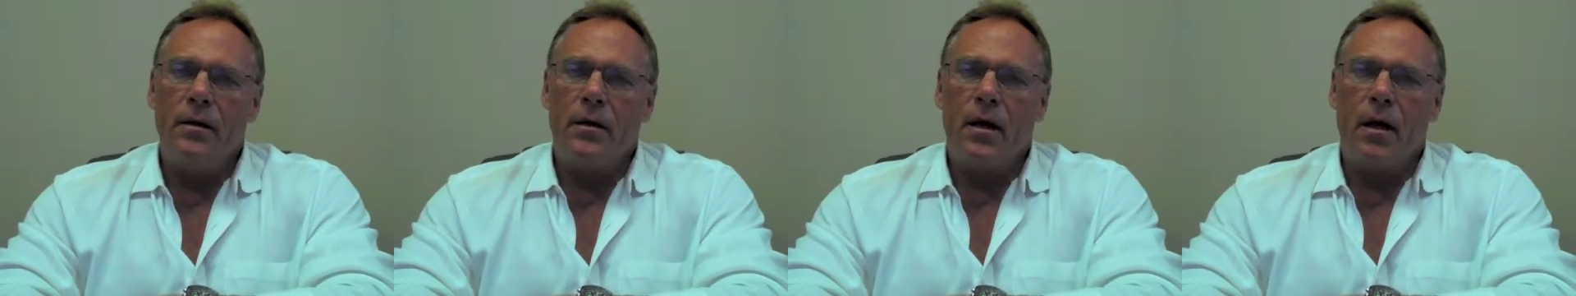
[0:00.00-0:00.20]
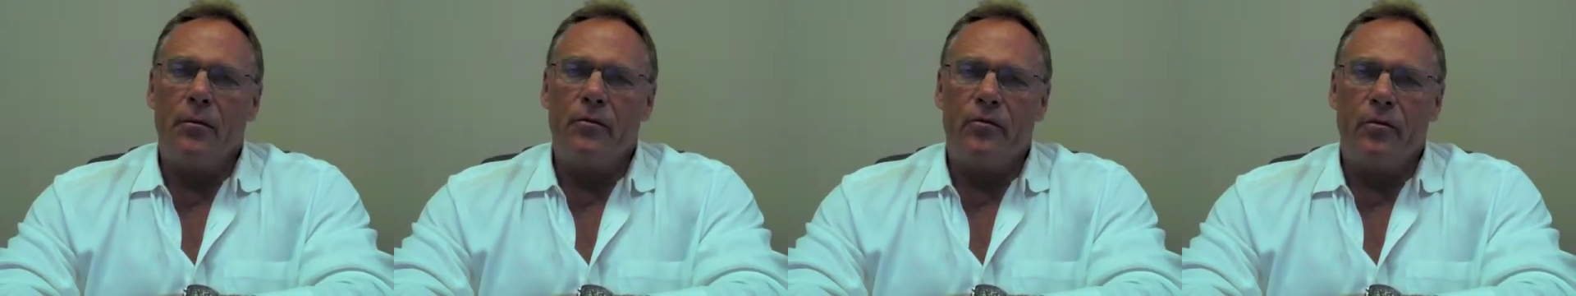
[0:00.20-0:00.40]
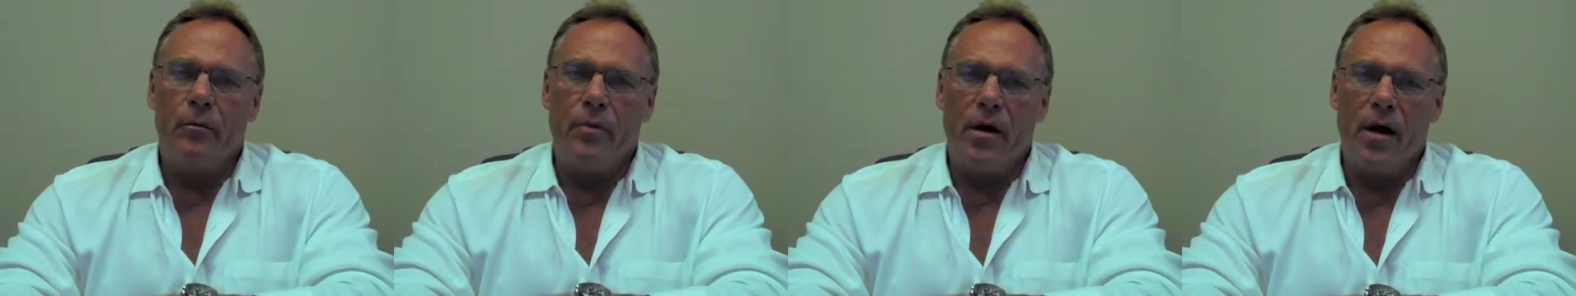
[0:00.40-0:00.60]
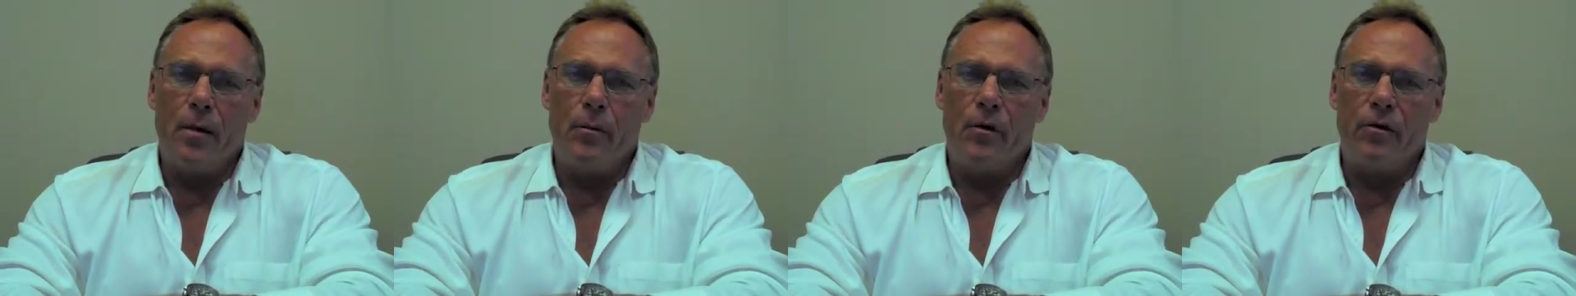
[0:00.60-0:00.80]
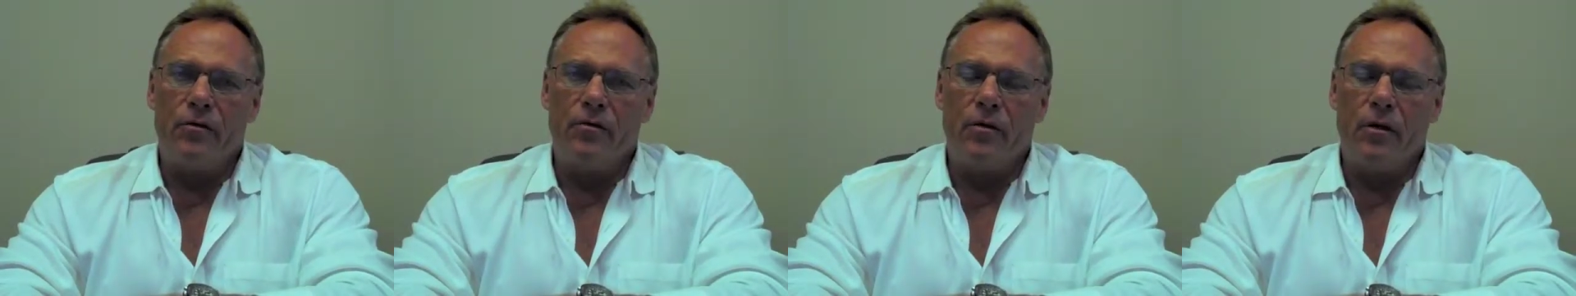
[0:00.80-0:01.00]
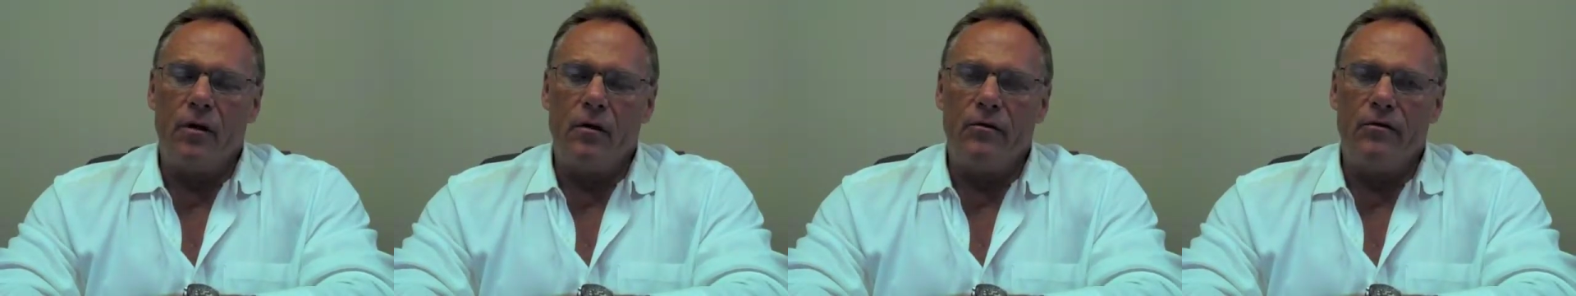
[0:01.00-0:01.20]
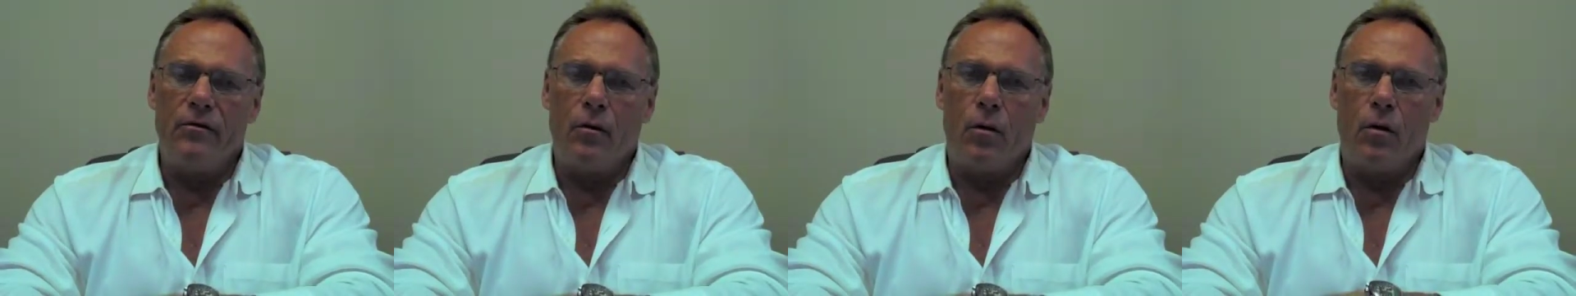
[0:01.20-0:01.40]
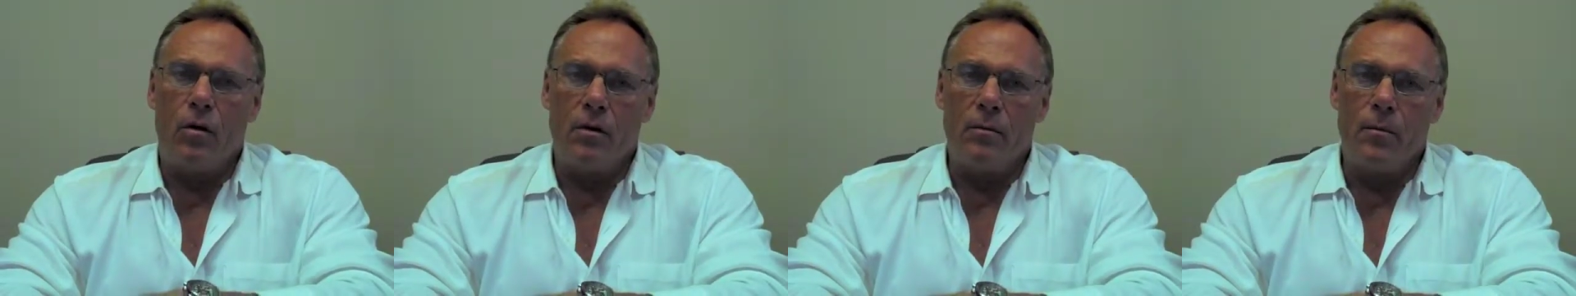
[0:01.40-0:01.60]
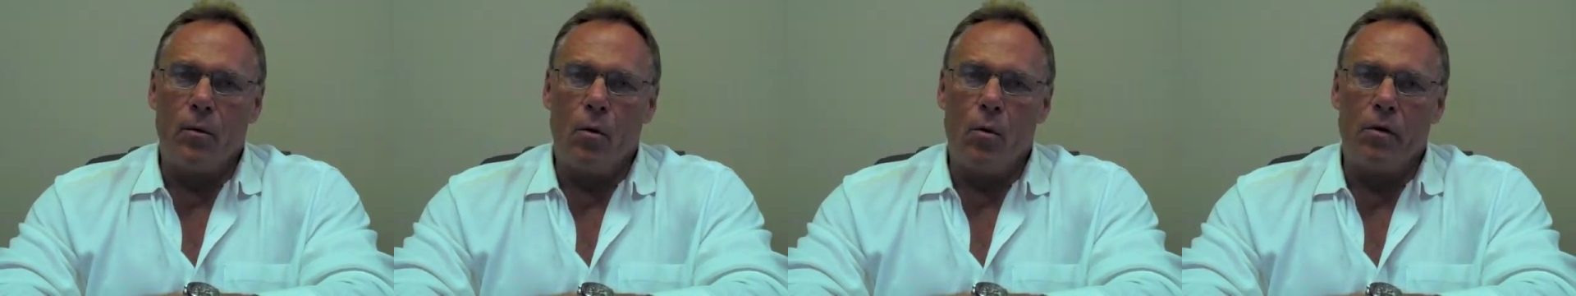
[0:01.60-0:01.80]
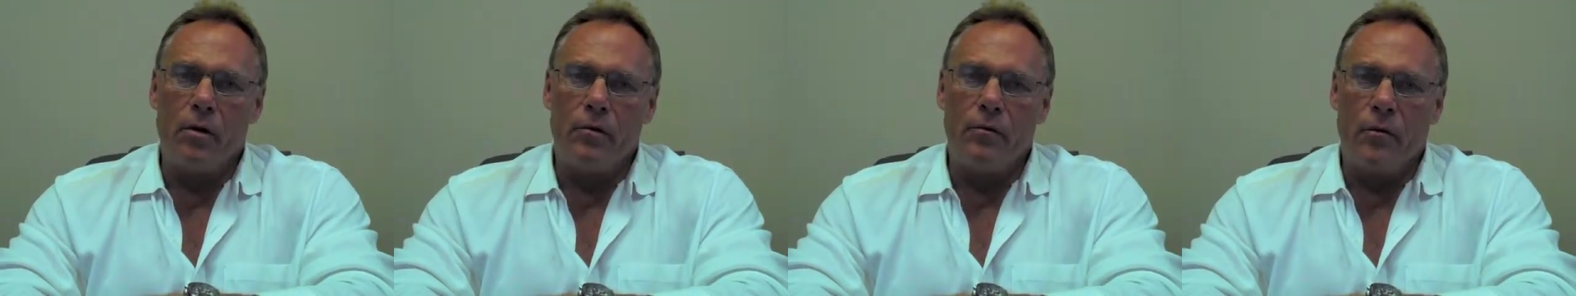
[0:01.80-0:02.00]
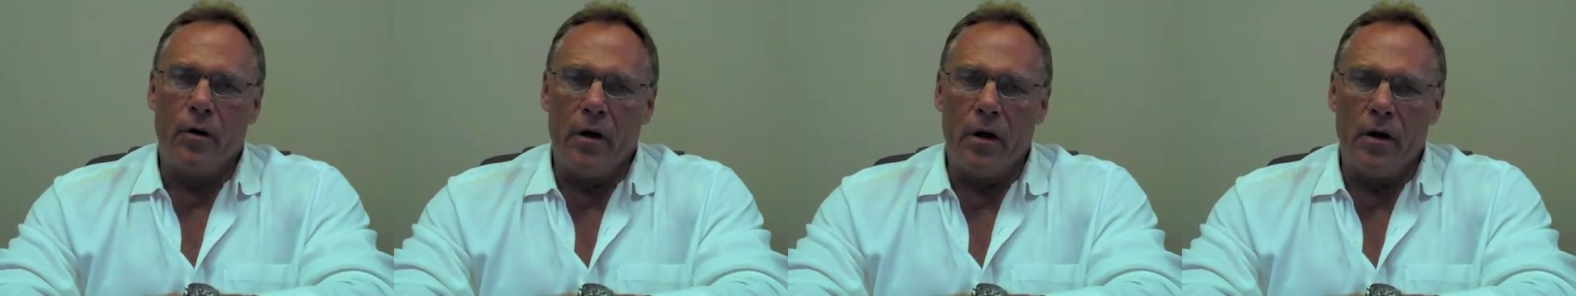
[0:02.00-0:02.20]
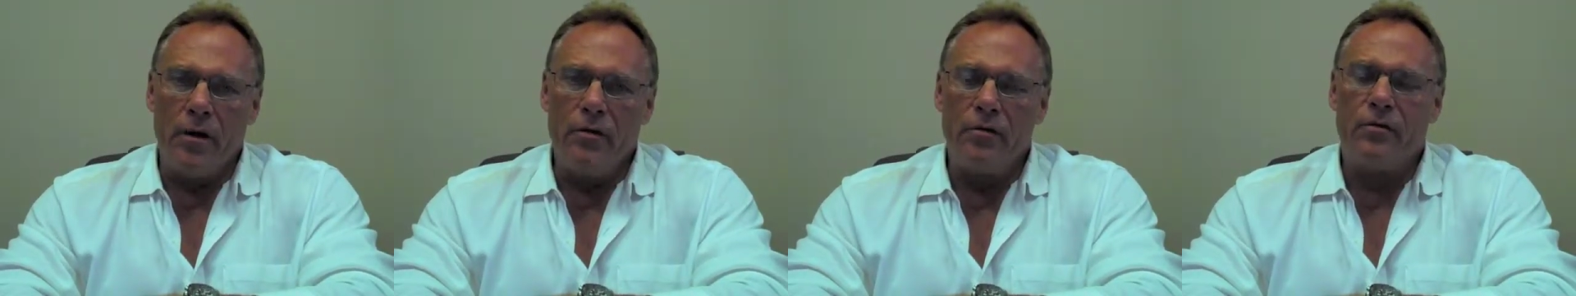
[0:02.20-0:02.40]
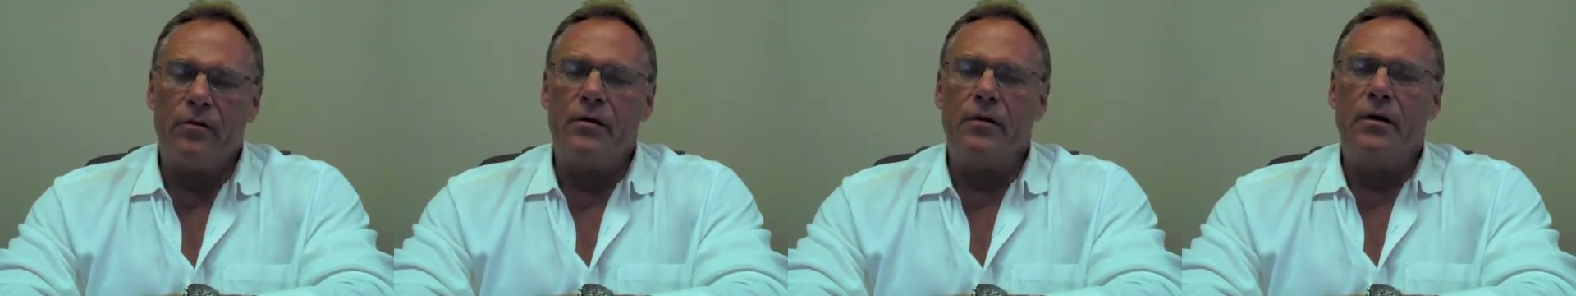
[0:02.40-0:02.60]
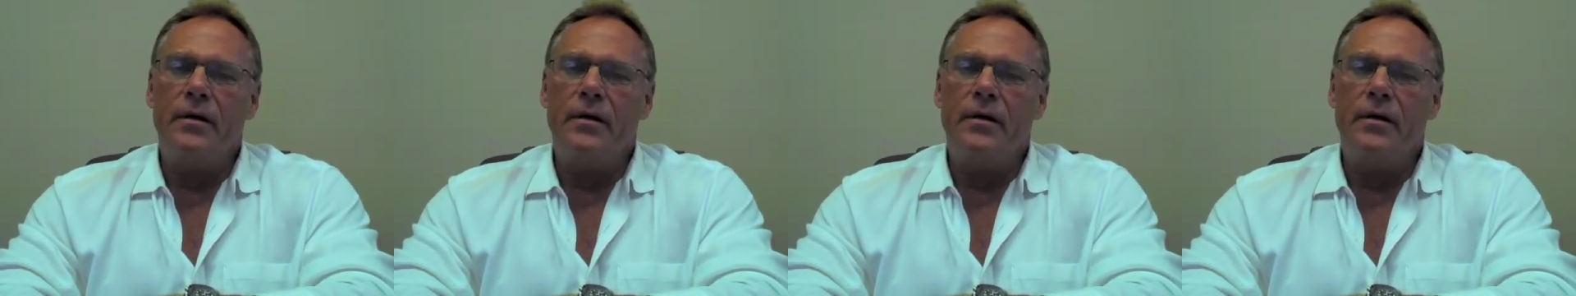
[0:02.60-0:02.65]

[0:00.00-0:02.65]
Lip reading: I'm from Panama City, Florida, born and raised.